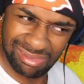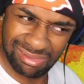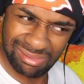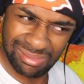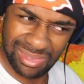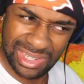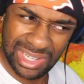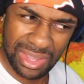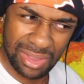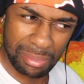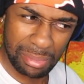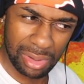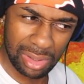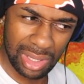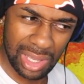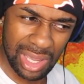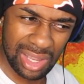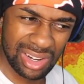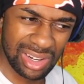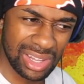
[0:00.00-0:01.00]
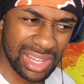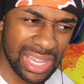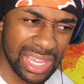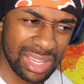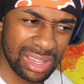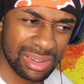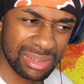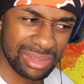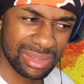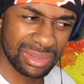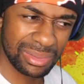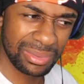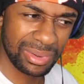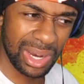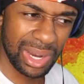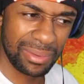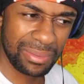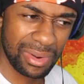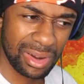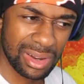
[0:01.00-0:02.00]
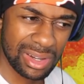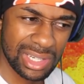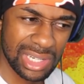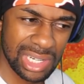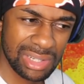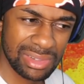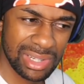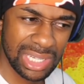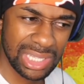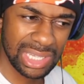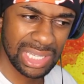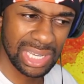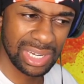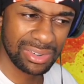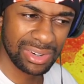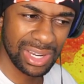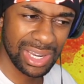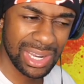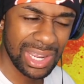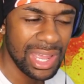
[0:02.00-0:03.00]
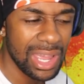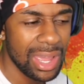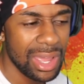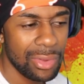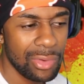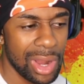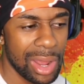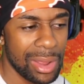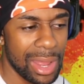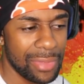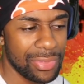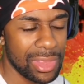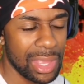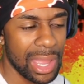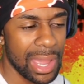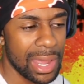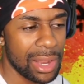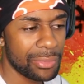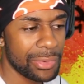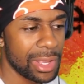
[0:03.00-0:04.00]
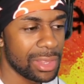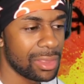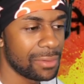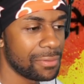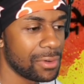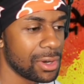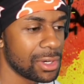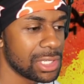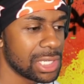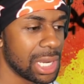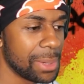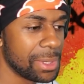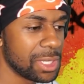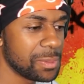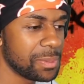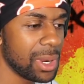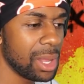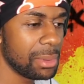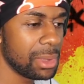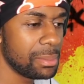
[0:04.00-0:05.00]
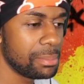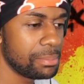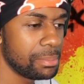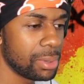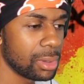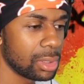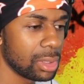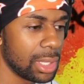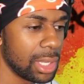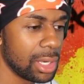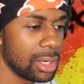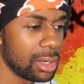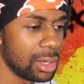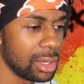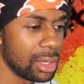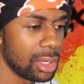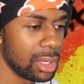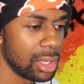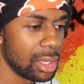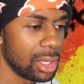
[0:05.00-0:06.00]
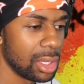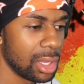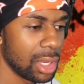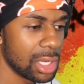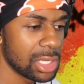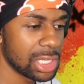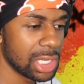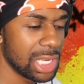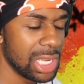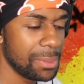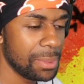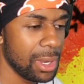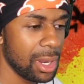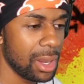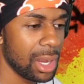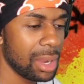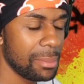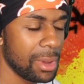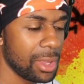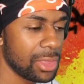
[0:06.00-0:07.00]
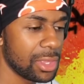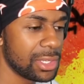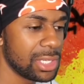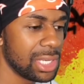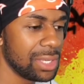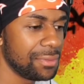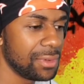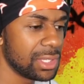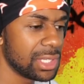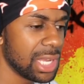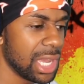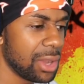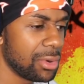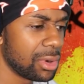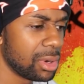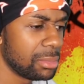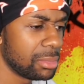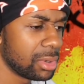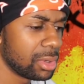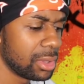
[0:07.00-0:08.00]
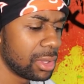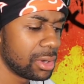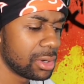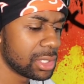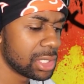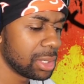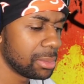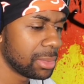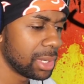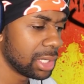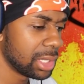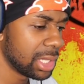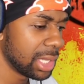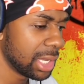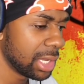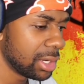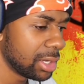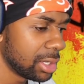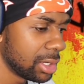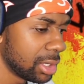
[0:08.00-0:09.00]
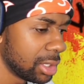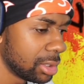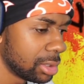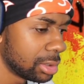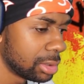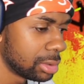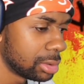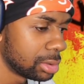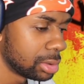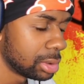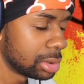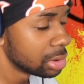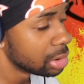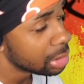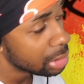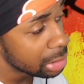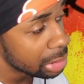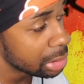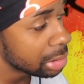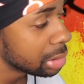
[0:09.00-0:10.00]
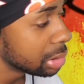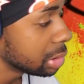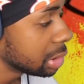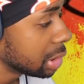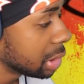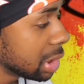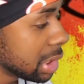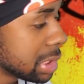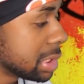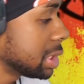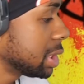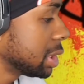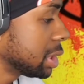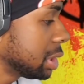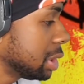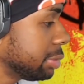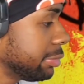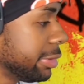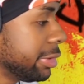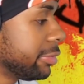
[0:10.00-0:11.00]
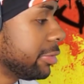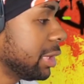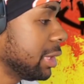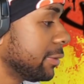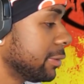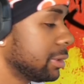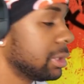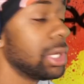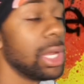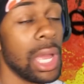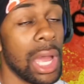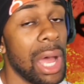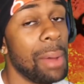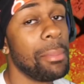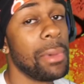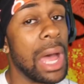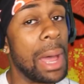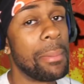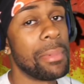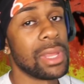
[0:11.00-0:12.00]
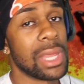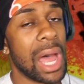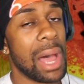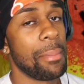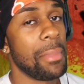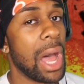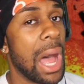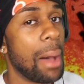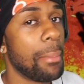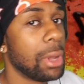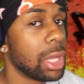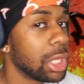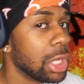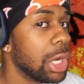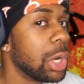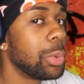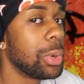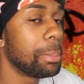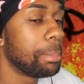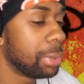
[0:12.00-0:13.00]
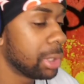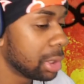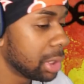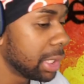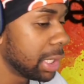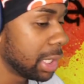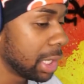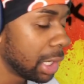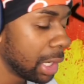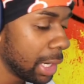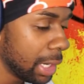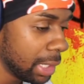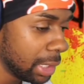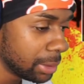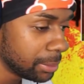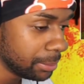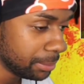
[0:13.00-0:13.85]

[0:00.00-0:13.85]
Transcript: It's either Berlin or like Frankfurt or something like that, right? I think I had it right the first time. It's probably Berlin, because I keep hearing about the TV tower in Berlin or something like that. Berlin, like I said, it could be Frankfurt. I'm gonna go with Berlin, all right?